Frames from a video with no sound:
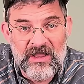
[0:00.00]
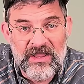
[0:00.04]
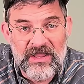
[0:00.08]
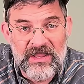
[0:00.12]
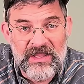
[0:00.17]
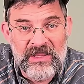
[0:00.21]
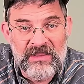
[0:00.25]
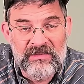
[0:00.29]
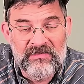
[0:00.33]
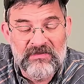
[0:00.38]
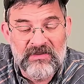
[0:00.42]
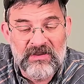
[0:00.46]

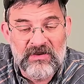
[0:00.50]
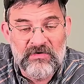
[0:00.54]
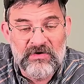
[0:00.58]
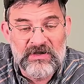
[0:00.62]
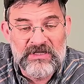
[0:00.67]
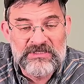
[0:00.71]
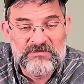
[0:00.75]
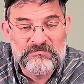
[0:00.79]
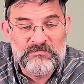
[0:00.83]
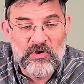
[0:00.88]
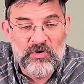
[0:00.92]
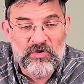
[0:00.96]
in the
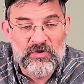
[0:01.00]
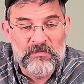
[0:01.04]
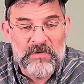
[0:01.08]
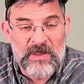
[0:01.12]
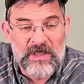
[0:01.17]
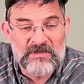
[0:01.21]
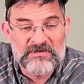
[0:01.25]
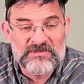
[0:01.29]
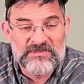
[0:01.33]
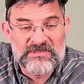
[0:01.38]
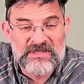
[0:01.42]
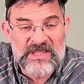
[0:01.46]
Great Smoky
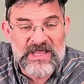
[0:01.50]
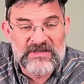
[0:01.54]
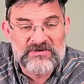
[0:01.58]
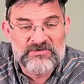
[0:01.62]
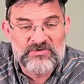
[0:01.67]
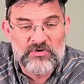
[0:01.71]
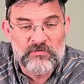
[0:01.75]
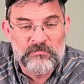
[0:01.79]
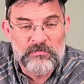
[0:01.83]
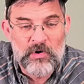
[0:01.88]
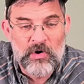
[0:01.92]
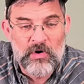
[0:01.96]
Mountains
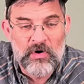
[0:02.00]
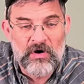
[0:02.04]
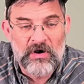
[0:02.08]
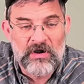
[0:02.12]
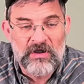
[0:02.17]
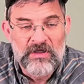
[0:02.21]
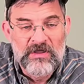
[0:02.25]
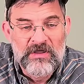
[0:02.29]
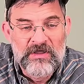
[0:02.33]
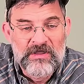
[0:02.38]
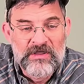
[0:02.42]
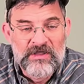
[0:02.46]
National
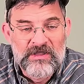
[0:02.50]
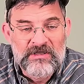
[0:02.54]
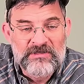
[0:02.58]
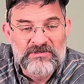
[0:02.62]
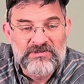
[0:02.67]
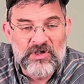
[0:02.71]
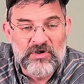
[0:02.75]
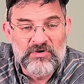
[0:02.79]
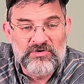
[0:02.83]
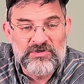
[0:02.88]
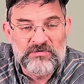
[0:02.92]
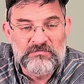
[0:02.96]
Park.
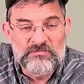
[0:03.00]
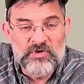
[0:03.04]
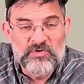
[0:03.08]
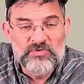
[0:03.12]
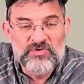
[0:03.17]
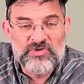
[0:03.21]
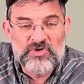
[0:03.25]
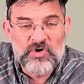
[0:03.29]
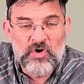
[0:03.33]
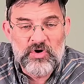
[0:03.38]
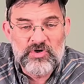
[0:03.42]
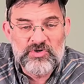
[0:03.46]
So some new
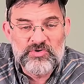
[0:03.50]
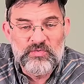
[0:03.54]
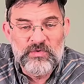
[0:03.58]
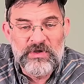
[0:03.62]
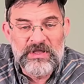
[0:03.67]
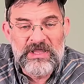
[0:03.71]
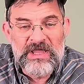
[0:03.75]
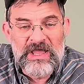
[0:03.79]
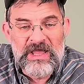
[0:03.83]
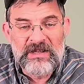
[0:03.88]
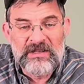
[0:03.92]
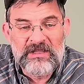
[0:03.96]
starts
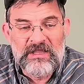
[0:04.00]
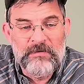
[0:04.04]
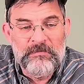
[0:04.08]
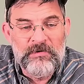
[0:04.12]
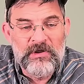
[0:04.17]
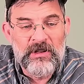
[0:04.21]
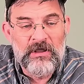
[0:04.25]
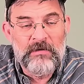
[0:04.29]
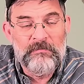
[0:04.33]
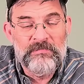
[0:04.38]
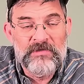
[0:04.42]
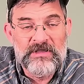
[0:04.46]
we got
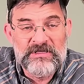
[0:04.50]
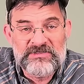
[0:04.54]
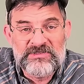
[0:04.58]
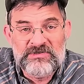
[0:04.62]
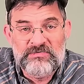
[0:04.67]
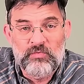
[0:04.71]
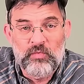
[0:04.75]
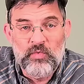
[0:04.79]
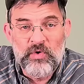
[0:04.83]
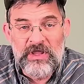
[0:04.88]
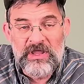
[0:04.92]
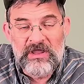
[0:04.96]
coming up
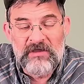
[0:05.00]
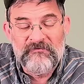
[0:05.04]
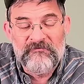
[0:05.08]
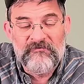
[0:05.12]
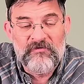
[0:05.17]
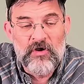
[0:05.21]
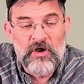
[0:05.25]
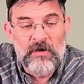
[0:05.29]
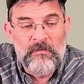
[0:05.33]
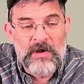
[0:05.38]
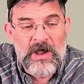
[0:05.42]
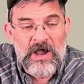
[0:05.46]
this week
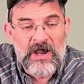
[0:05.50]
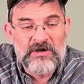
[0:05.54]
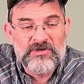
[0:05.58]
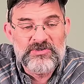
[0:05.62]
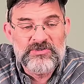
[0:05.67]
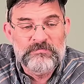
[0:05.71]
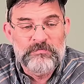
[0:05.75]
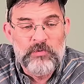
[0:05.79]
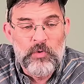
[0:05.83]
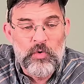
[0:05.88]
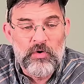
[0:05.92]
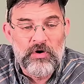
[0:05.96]
from our
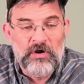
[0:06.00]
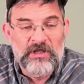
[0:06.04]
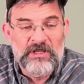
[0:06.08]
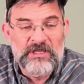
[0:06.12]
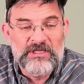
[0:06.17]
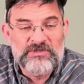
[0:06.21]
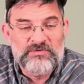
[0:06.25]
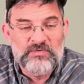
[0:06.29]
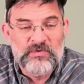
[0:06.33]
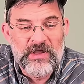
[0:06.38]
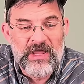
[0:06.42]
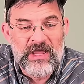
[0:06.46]
support
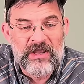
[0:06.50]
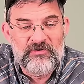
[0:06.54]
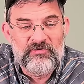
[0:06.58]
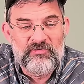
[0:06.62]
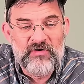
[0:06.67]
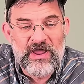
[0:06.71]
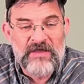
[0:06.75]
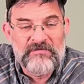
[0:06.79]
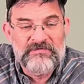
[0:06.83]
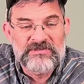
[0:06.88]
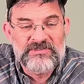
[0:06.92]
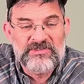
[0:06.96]
list. We got
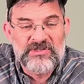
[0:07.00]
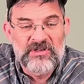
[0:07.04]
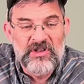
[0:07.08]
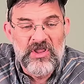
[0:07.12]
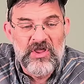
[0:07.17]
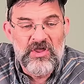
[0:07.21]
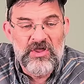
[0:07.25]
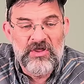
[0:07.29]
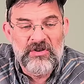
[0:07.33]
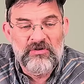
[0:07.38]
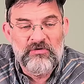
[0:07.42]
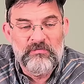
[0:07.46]
Travis
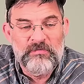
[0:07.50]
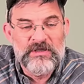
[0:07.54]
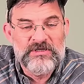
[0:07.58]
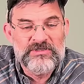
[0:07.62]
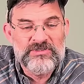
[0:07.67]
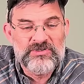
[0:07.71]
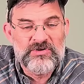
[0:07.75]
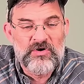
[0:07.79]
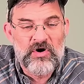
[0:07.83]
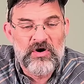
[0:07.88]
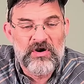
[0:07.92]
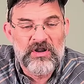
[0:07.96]
Lund to be
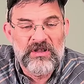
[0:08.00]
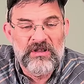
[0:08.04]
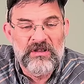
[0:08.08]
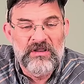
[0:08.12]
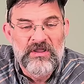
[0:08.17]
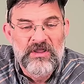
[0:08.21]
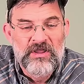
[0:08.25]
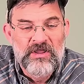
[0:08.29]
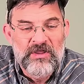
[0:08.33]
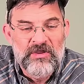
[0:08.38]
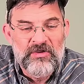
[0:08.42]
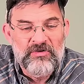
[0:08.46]

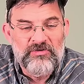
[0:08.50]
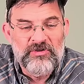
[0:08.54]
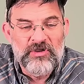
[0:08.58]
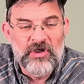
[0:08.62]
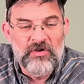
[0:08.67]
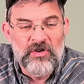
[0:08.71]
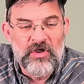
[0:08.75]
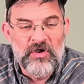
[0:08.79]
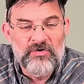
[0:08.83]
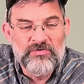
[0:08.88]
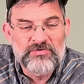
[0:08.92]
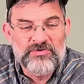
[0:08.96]
starting,
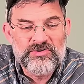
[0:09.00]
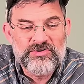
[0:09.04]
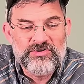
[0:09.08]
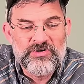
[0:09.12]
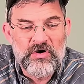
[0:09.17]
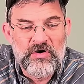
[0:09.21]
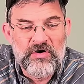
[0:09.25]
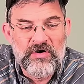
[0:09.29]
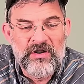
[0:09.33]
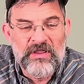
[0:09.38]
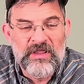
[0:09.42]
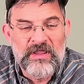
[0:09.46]
YOLO's
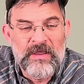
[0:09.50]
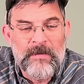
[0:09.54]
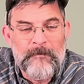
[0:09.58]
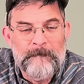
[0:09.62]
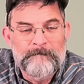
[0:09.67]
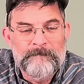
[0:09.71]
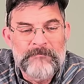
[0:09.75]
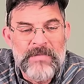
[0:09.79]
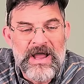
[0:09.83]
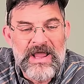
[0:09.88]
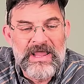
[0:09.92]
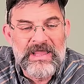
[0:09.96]
starting,
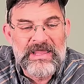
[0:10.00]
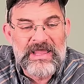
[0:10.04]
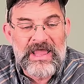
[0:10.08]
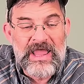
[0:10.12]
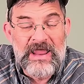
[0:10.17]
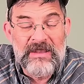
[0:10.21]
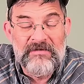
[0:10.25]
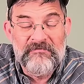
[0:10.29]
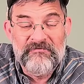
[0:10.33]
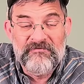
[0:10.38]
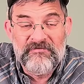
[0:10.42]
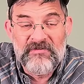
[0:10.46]
Mike
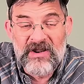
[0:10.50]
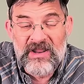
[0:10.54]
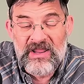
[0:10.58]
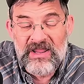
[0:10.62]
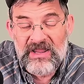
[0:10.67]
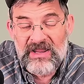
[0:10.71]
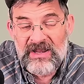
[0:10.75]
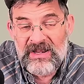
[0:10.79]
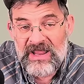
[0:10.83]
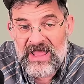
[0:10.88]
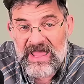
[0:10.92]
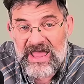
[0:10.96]
and
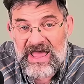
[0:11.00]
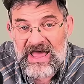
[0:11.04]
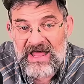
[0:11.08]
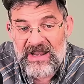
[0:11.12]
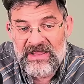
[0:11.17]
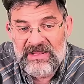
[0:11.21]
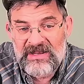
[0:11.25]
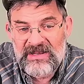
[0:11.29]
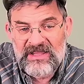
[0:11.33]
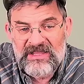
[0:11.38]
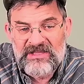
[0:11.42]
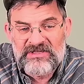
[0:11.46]
Fran
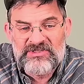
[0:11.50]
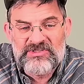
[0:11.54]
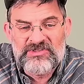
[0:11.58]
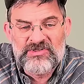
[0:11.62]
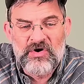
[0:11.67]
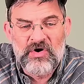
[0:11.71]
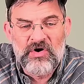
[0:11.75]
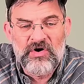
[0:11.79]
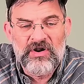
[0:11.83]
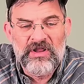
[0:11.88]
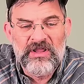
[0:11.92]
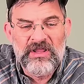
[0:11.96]
Allen is
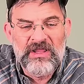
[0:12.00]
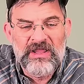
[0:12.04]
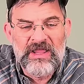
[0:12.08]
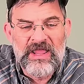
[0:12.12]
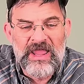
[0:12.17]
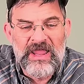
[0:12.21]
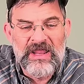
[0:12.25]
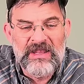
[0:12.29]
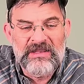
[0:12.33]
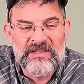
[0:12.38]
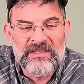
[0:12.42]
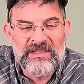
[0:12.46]
starting,
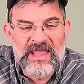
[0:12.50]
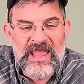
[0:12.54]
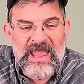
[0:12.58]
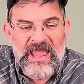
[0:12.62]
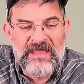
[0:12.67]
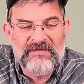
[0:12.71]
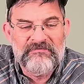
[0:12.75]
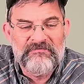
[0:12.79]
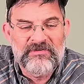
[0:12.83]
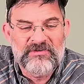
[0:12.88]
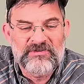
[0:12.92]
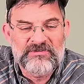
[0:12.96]
and
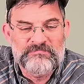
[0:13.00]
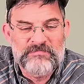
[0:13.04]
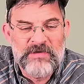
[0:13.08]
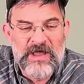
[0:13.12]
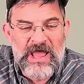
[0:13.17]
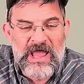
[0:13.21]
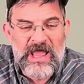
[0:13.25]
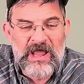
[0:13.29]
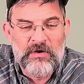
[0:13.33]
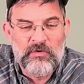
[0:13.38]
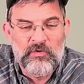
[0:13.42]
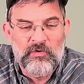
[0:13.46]

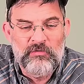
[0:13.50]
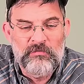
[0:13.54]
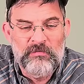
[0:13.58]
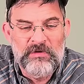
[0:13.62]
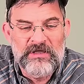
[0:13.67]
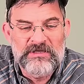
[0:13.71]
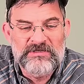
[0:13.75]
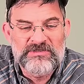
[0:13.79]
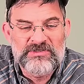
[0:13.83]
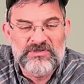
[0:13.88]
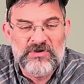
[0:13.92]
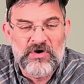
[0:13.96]
Canvasback will
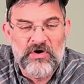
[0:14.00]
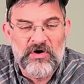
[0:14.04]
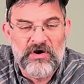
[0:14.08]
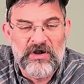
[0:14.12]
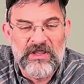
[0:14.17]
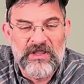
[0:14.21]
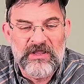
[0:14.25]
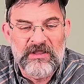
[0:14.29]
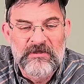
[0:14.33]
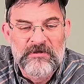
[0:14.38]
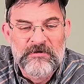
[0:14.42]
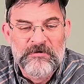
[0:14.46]
be
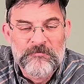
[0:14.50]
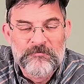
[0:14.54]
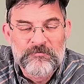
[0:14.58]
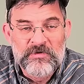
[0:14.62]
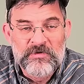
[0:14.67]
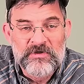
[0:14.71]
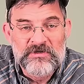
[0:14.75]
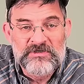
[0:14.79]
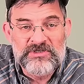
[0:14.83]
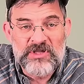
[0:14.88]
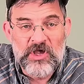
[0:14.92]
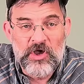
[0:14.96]
starting.
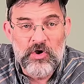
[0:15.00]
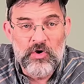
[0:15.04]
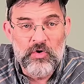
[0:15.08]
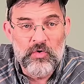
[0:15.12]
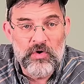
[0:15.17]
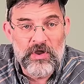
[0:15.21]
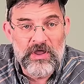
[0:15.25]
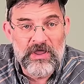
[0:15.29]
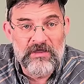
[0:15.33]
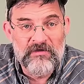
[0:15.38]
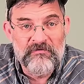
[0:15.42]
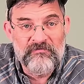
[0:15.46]

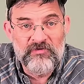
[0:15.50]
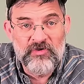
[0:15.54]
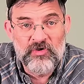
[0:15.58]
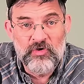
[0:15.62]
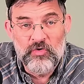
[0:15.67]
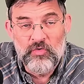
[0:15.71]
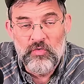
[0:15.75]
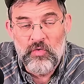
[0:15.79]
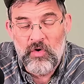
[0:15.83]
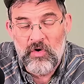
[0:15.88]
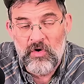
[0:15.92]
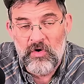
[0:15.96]
So if
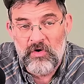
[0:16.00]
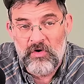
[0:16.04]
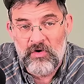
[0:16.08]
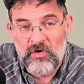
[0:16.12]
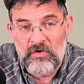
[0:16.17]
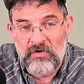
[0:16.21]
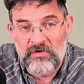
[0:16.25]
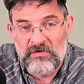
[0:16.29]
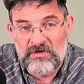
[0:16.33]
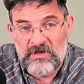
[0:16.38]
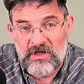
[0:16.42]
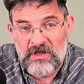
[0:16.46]
you
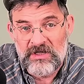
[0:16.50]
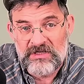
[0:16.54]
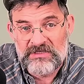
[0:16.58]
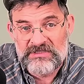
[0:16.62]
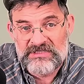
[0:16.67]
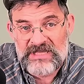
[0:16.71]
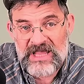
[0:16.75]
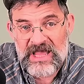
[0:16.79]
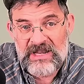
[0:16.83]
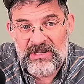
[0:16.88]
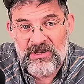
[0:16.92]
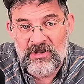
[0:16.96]
are
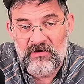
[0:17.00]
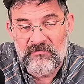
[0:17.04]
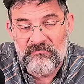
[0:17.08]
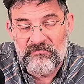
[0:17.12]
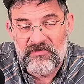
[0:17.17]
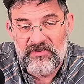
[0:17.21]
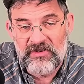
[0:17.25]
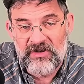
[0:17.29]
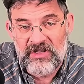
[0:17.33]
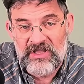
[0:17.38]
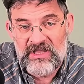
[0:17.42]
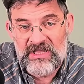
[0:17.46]
signed up
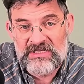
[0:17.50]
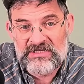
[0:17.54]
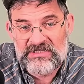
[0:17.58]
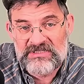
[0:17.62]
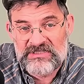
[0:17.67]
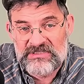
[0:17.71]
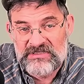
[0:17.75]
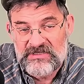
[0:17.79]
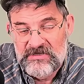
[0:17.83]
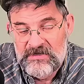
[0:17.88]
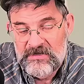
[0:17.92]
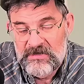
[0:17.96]
for the
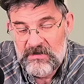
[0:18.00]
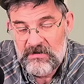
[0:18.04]
list,